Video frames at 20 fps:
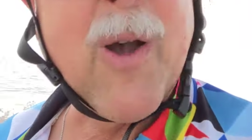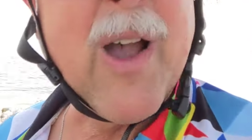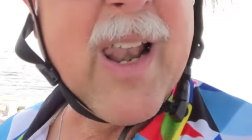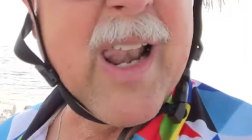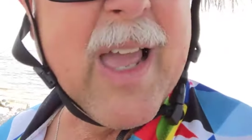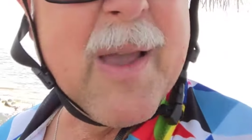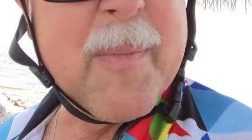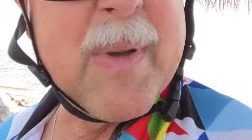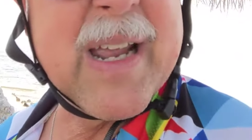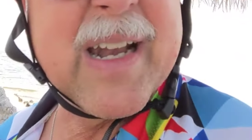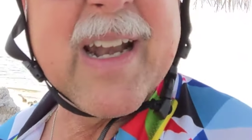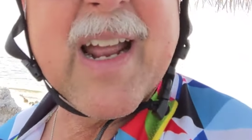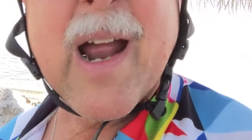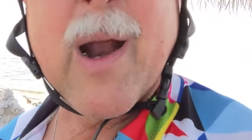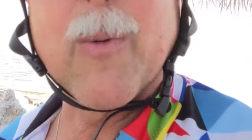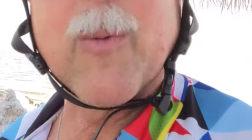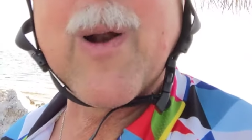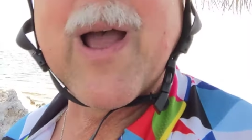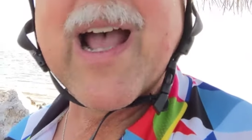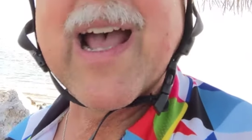while I may
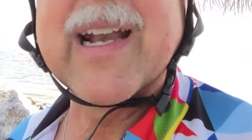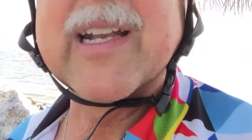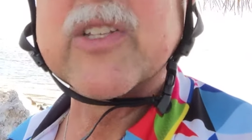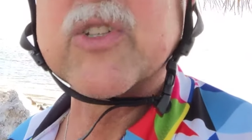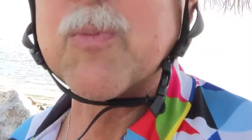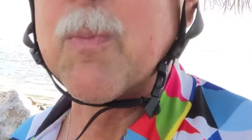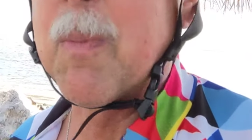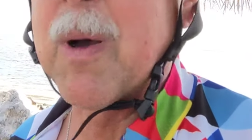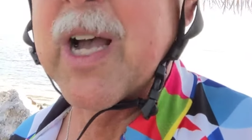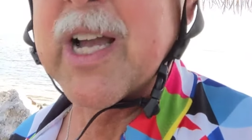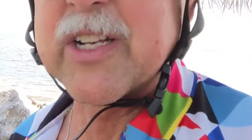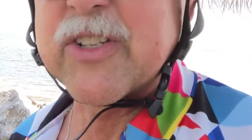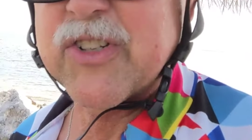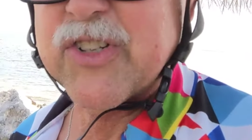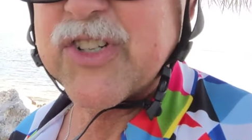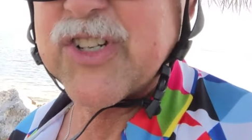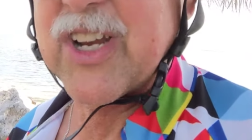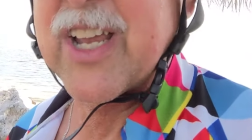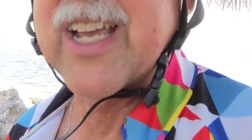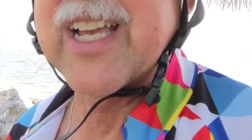not ride as
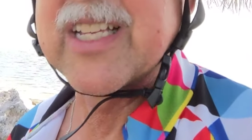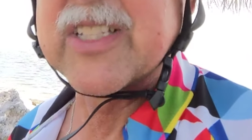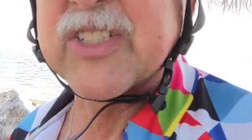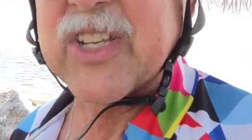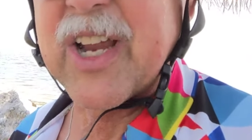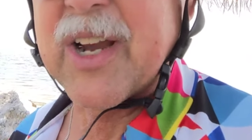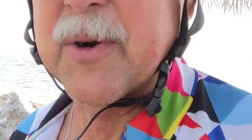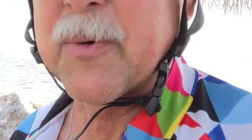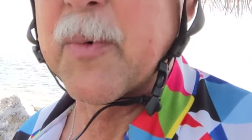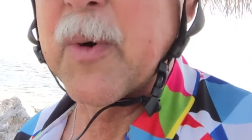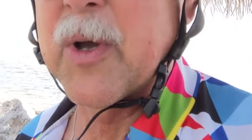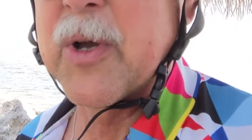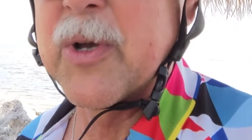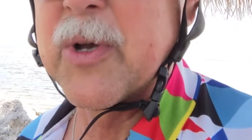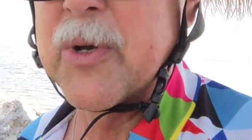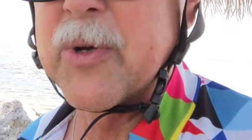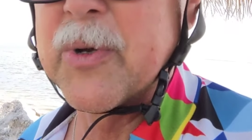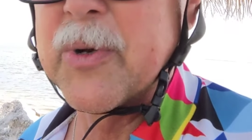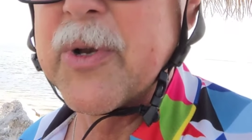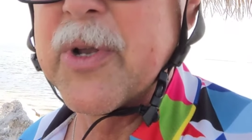much as I
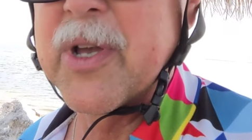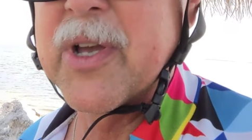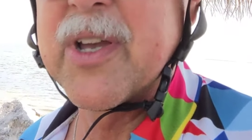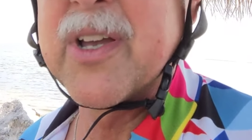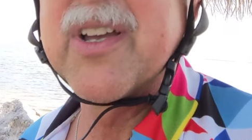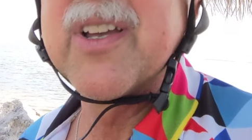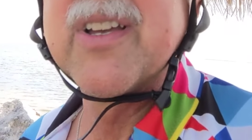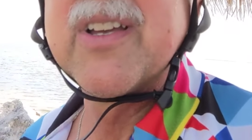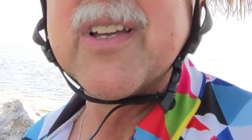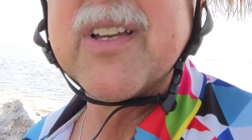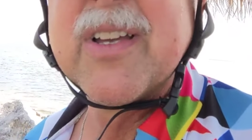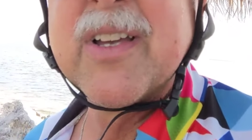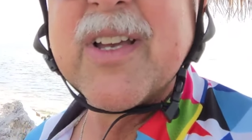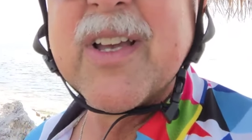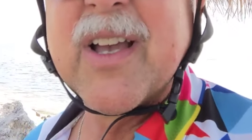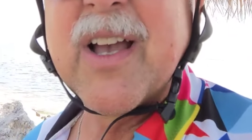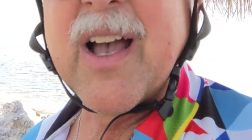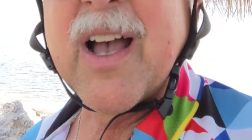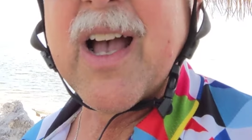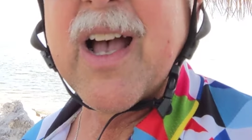rode
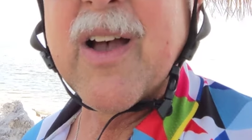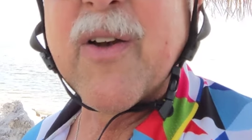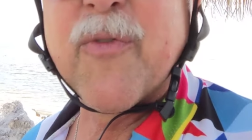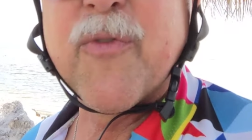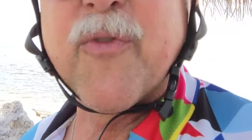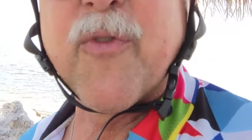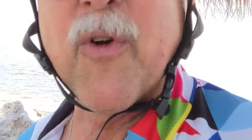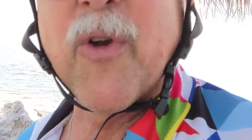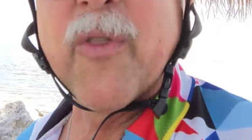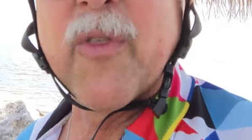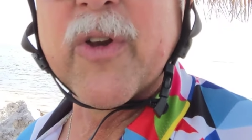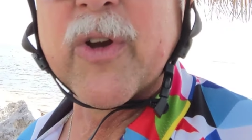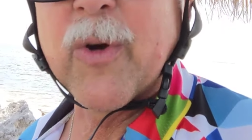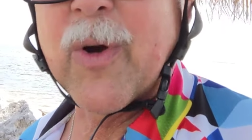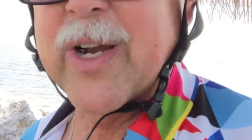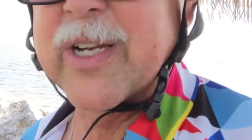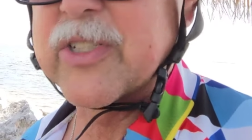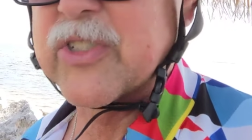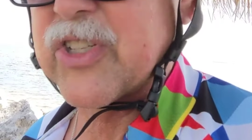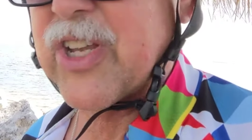uh, for the
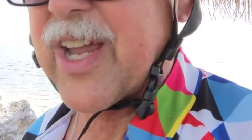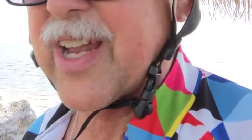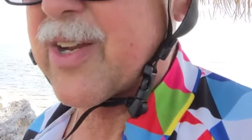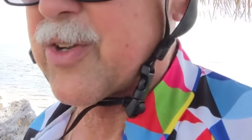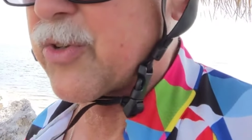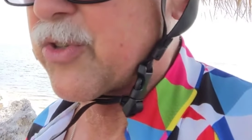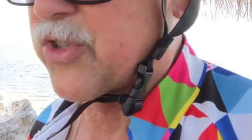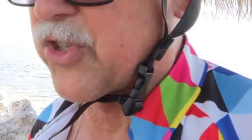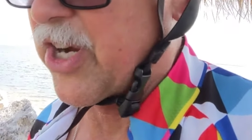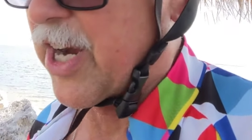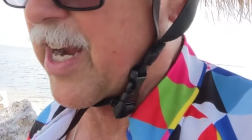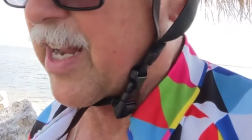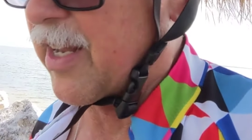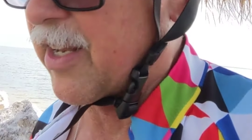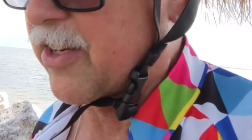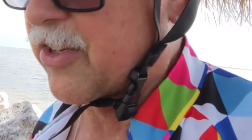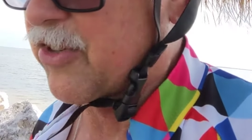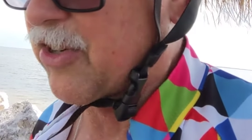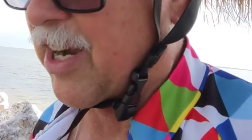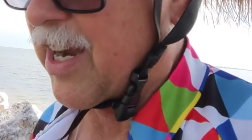Great Cycle
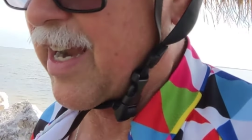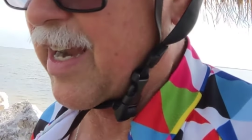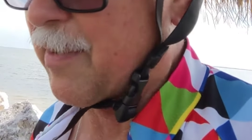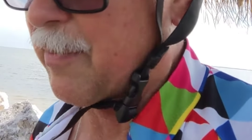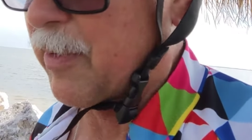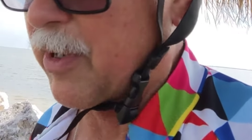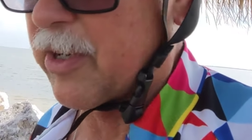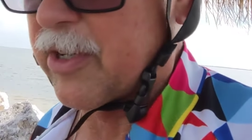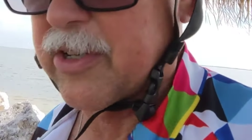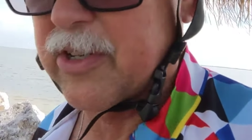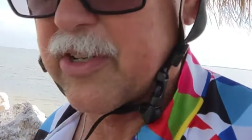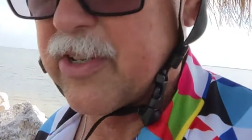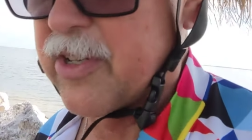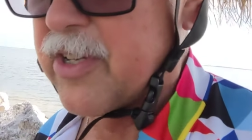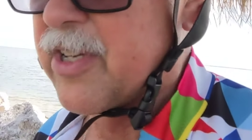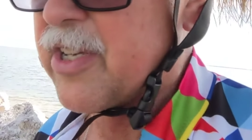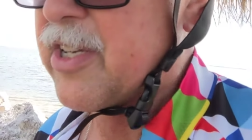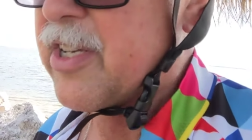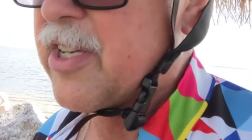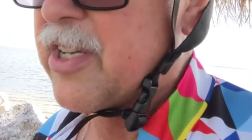Challenge, I am
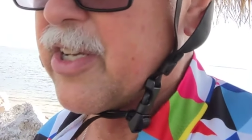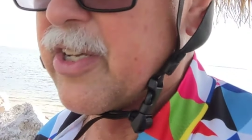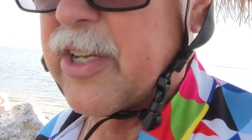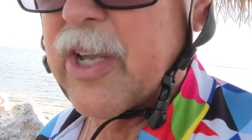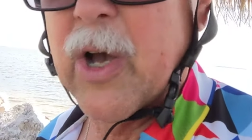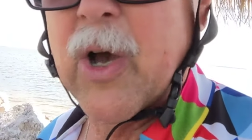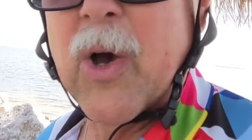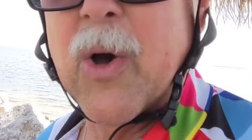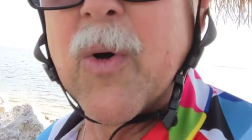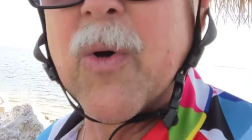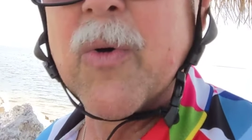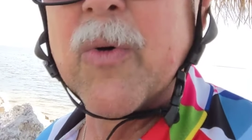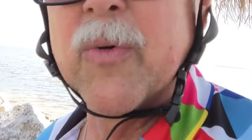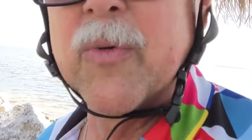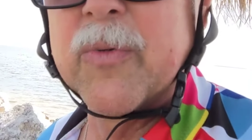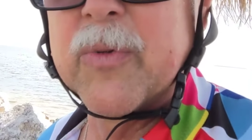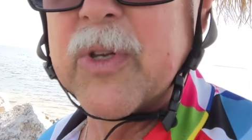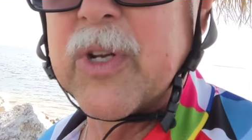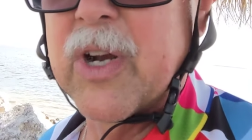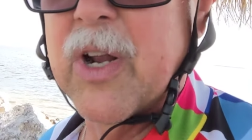gonna
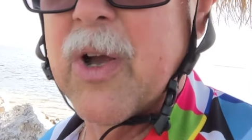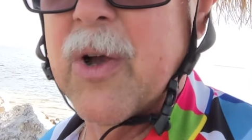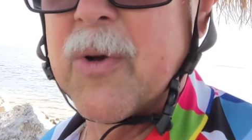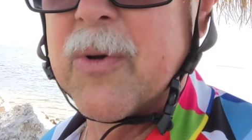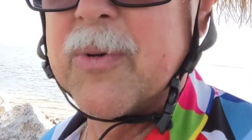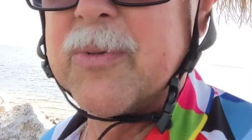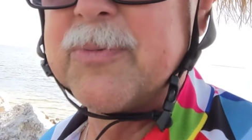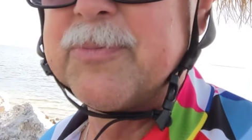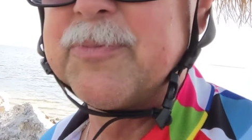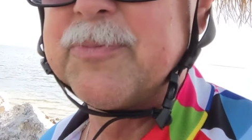go, you know,